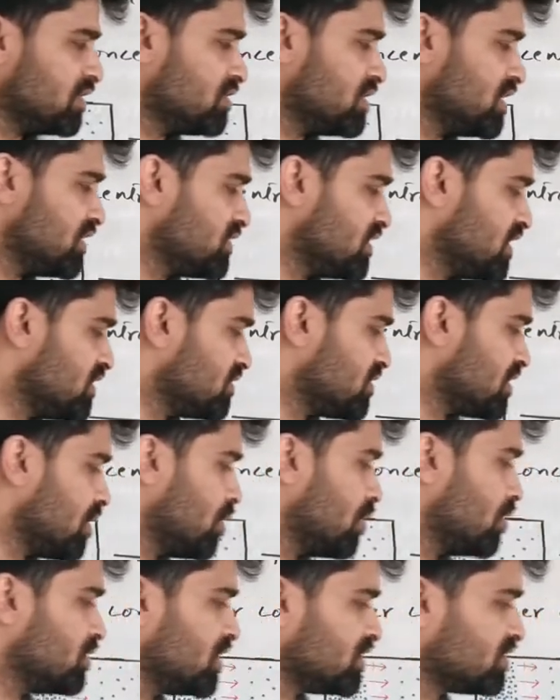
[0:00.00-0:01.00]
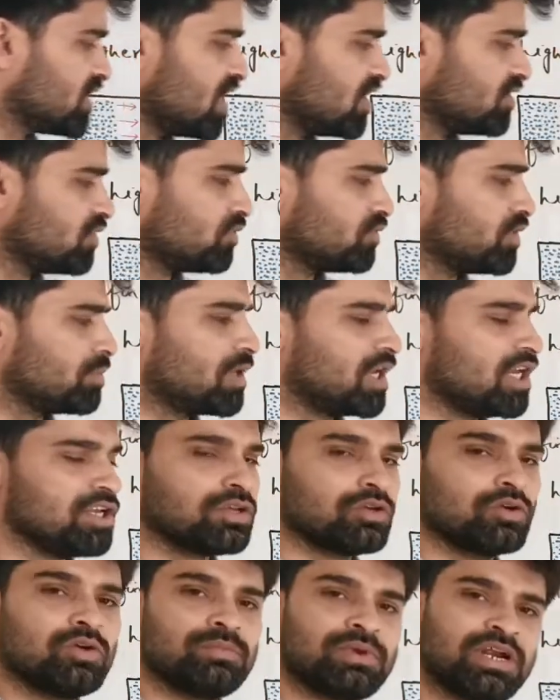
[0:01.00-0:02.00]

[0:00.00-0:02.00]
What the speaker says: This is how the size of the molecule